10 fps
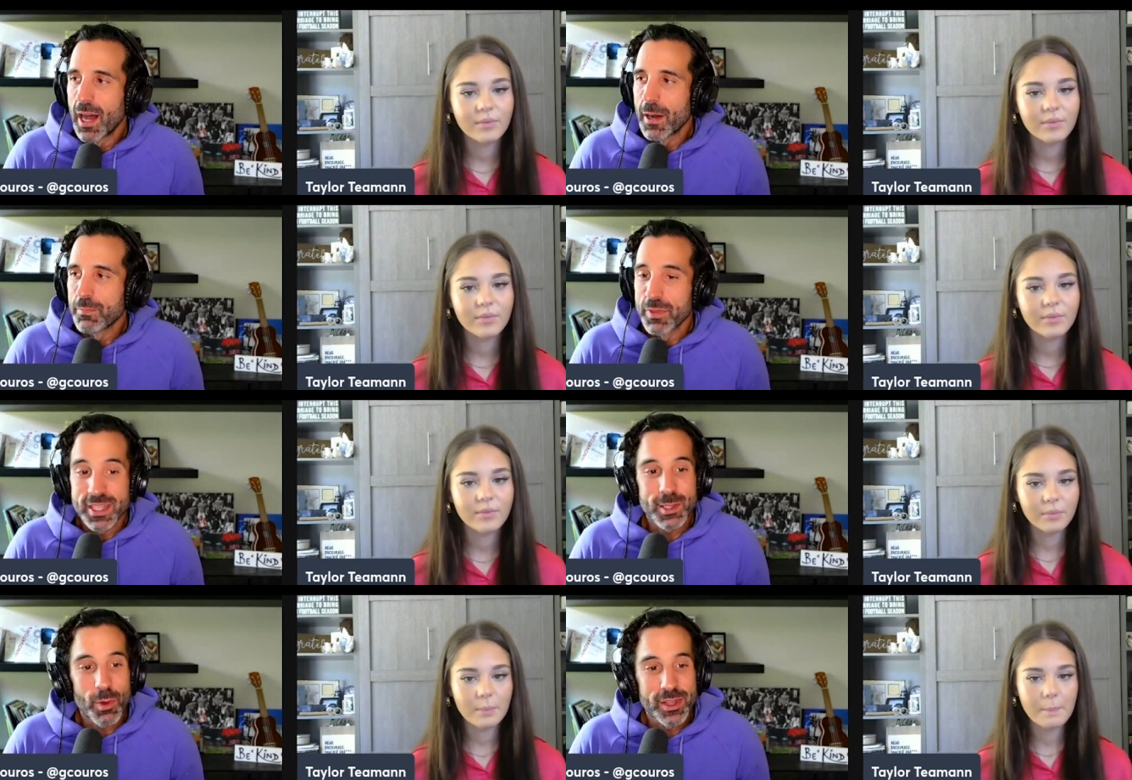Speaker 1: this is what
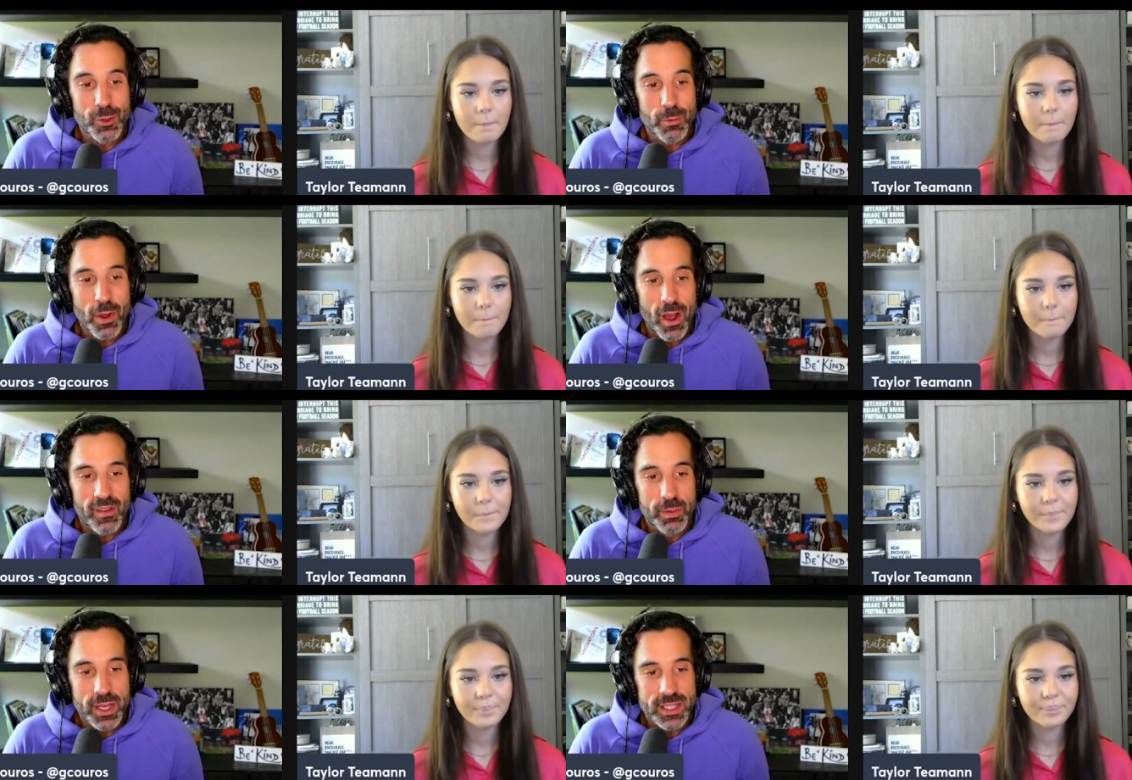threw me off because
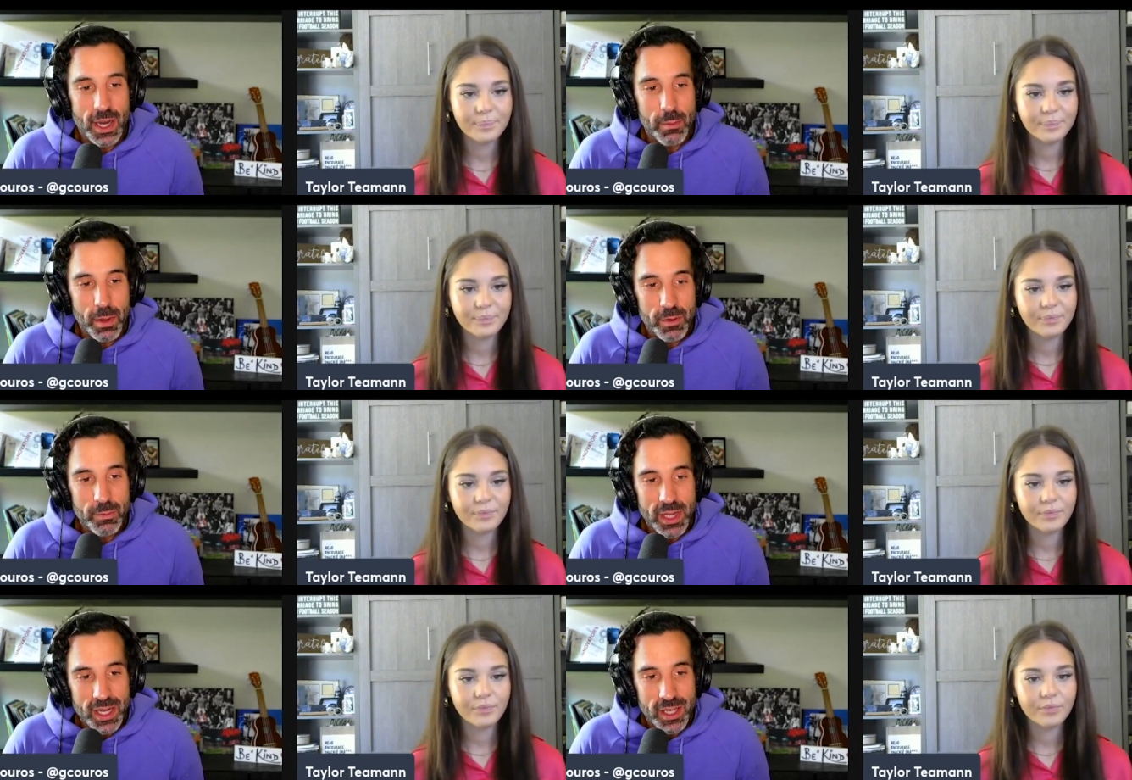I remember
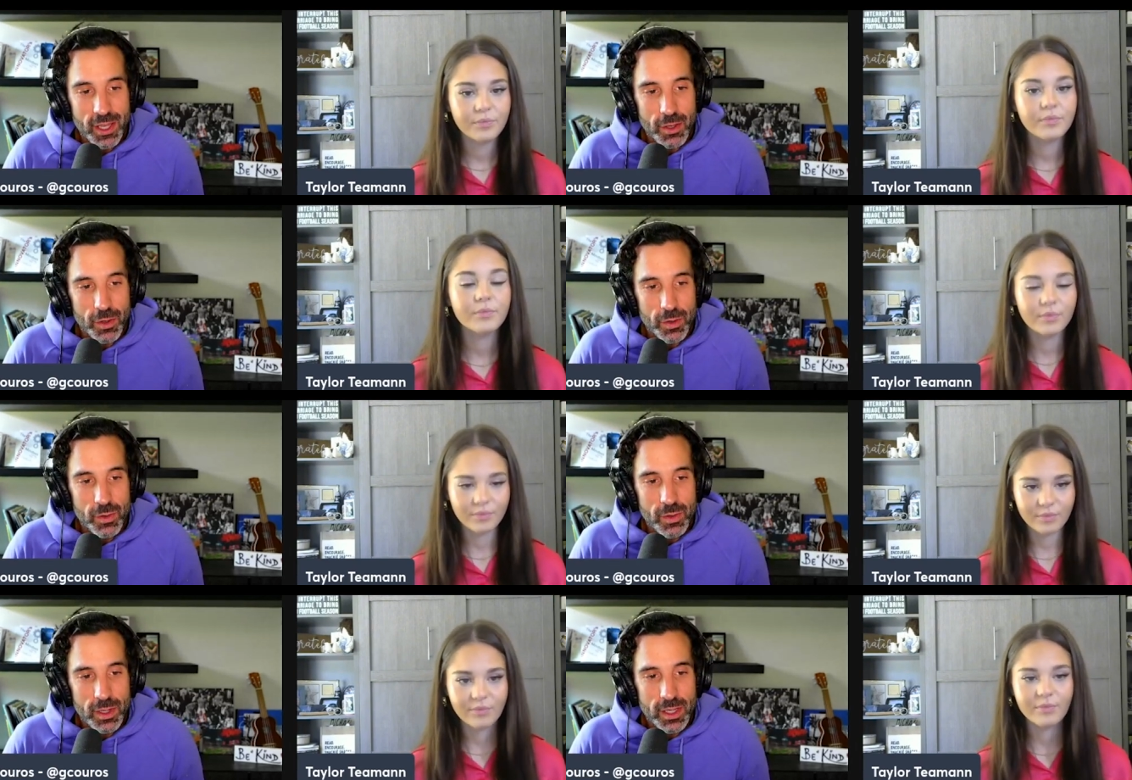meeting you.
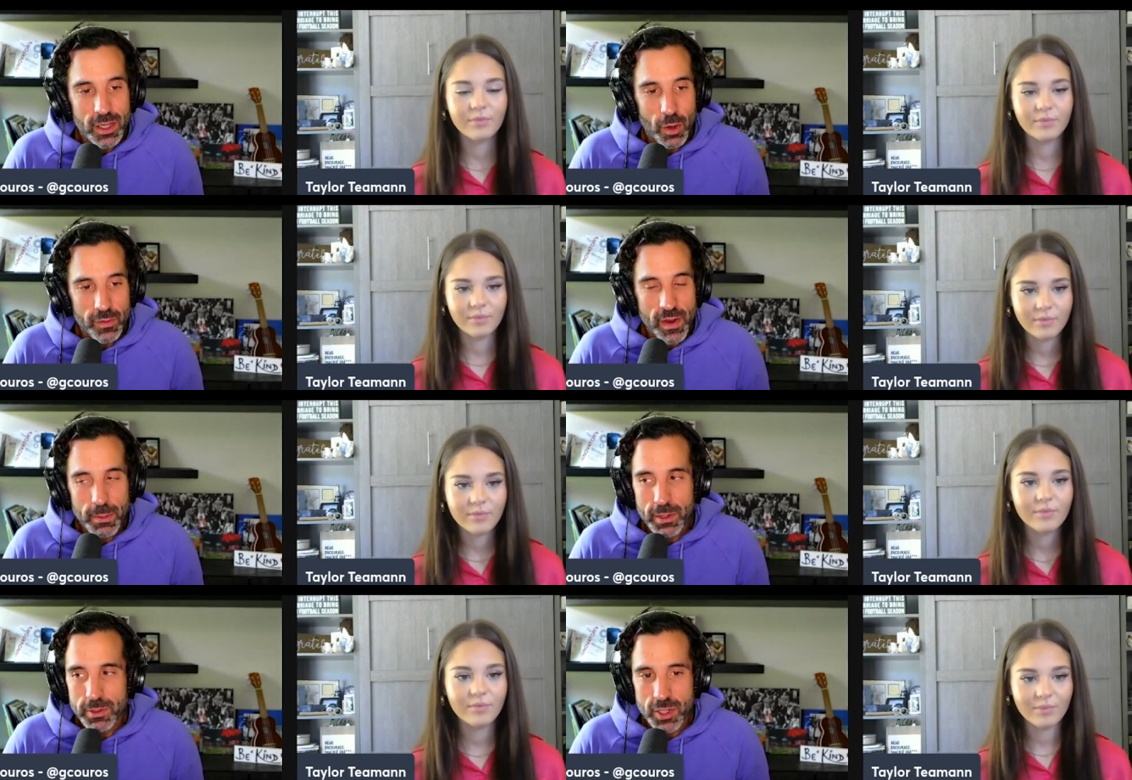Your family was
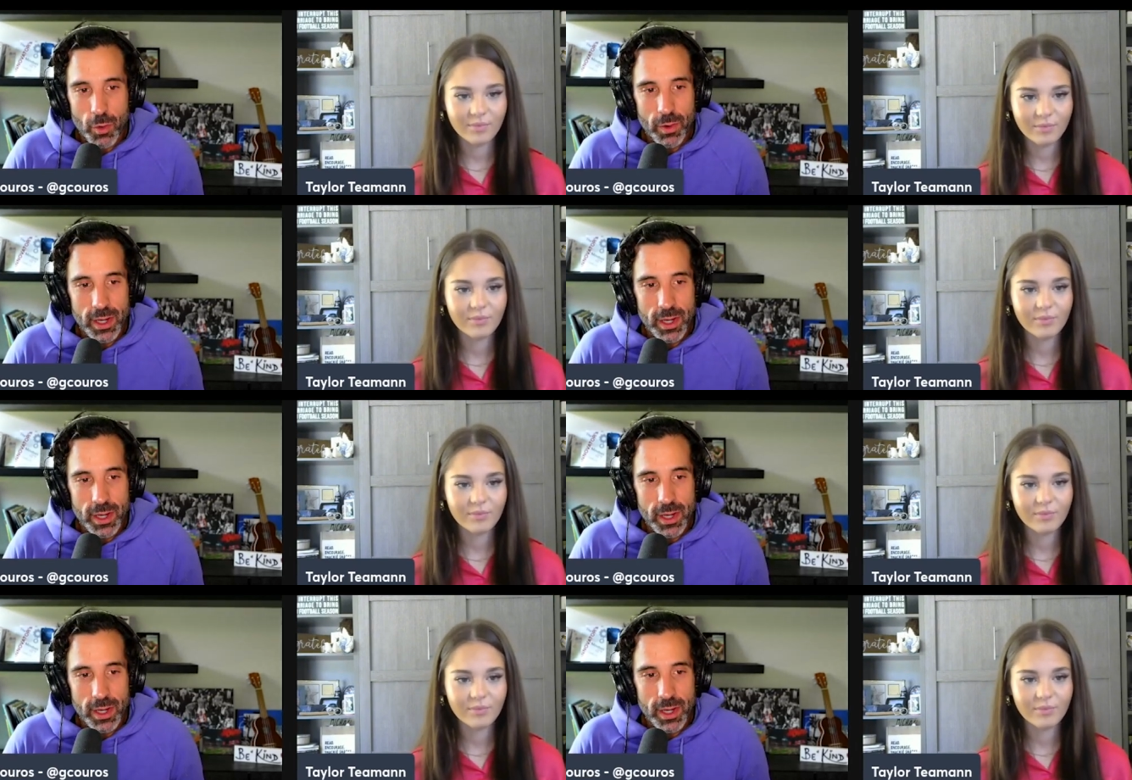going,